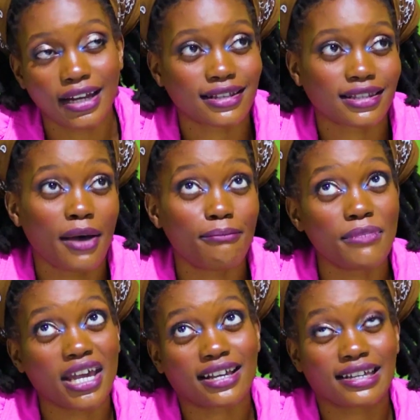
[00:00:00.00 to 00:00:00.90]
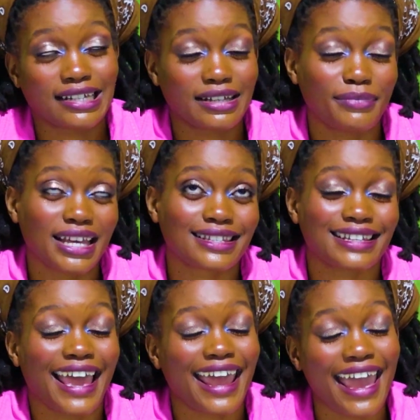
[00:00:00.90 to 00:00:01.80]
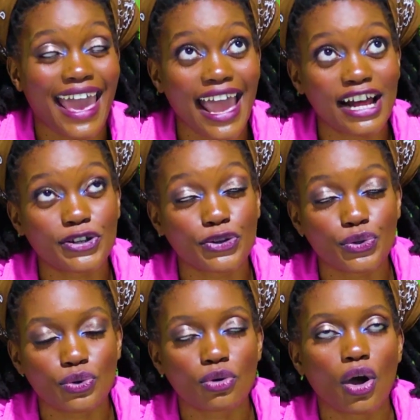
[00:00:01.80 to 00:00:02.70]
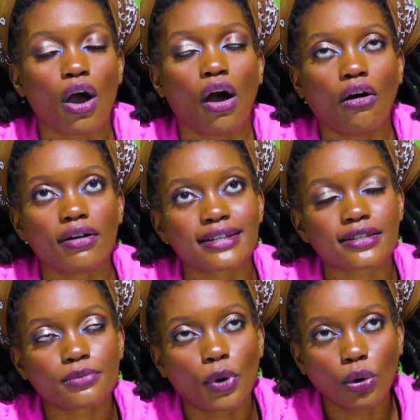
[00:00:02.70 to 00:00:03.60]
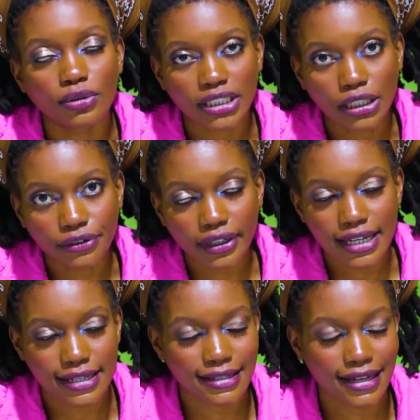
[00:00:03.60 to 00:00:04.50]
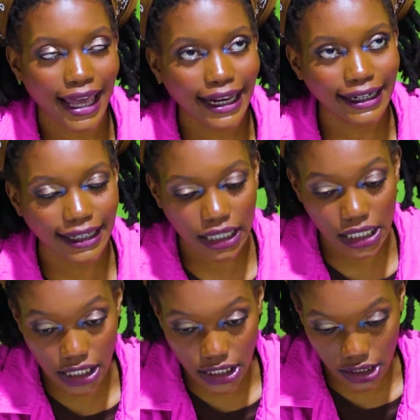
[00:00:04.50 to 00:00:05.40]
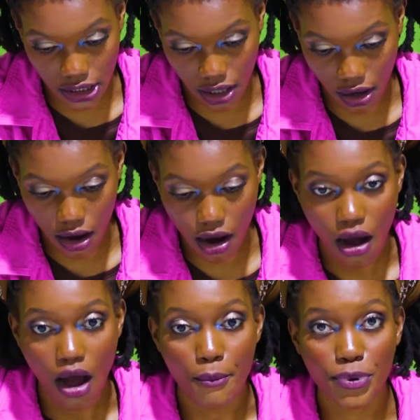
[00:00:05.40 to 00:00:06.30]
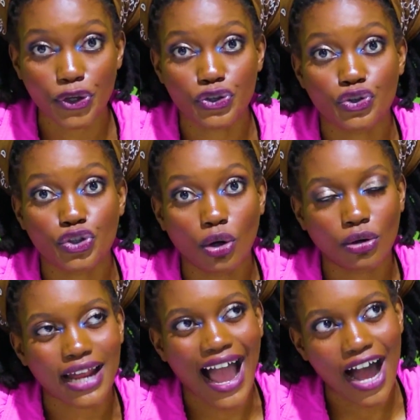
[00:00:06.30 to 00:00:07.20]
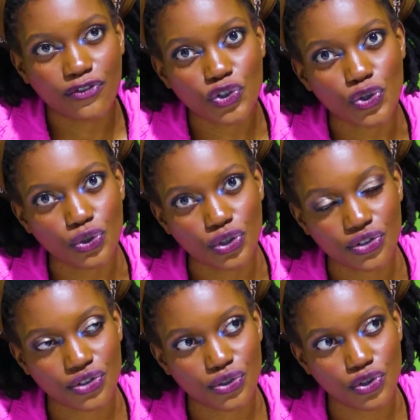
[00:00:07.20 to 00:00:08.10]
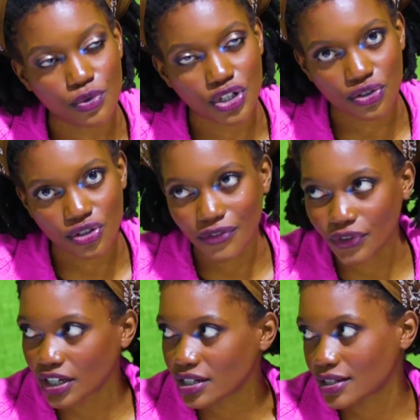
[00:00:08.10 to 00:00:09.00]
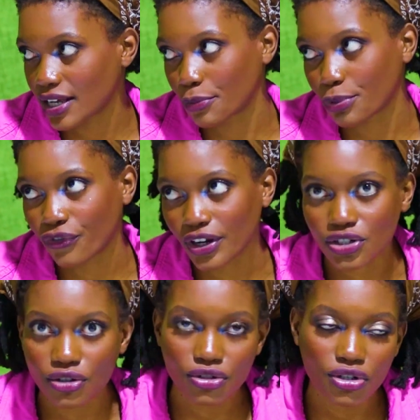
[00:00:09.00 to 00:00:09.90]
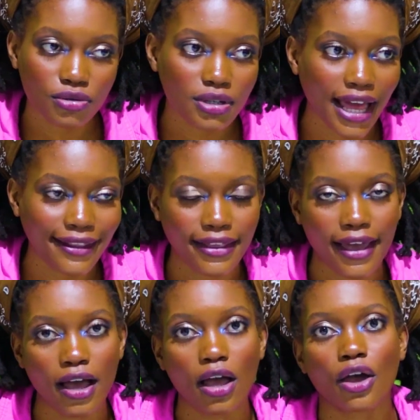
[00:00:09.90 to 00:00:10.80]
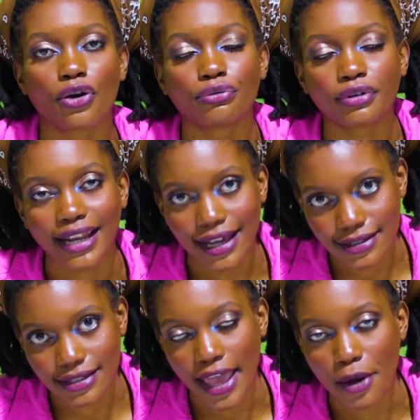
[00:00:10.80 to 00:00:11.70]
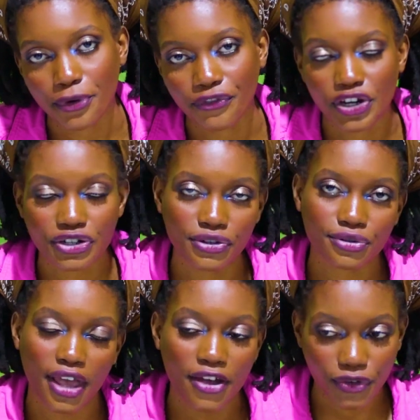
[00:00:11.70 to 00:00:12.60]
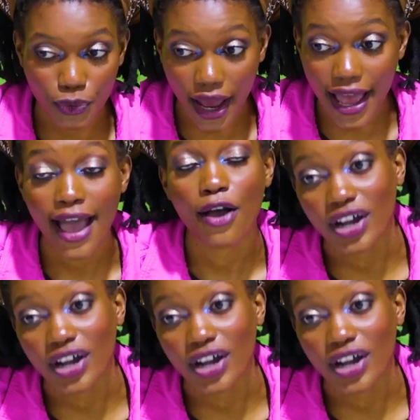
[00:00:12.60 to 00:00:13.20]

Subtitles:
Relaxed hair makes hair to do on a small degree slightly easier, because you don't have to do it yourself. You can just get a professional to do it, and they are relaxed hair professionals everywhere.